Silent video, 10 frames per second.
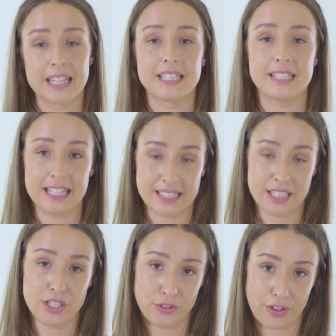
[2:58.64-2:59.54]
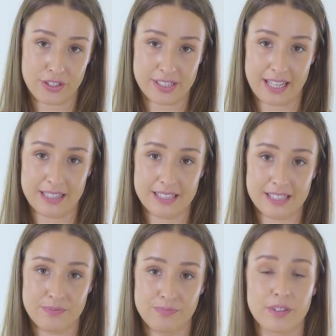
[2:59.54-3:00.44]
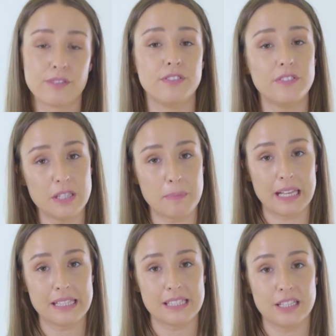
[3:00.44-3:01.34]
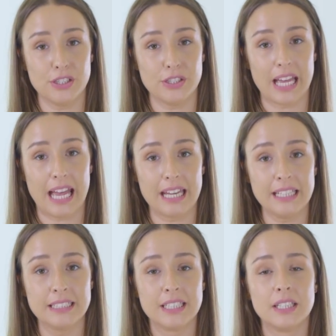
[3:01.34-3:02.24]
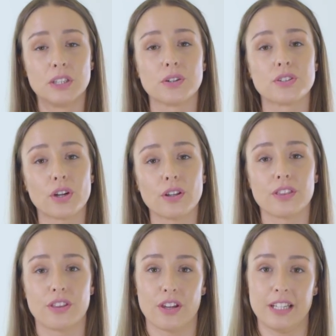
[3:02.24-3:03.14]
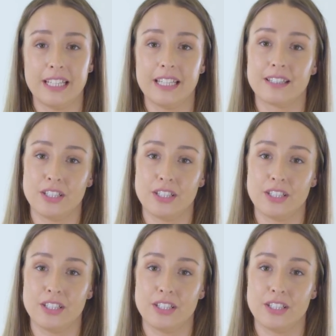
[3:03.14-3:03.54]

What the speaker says: 60 euro cents, 50 pence in the UK, or $1.30 in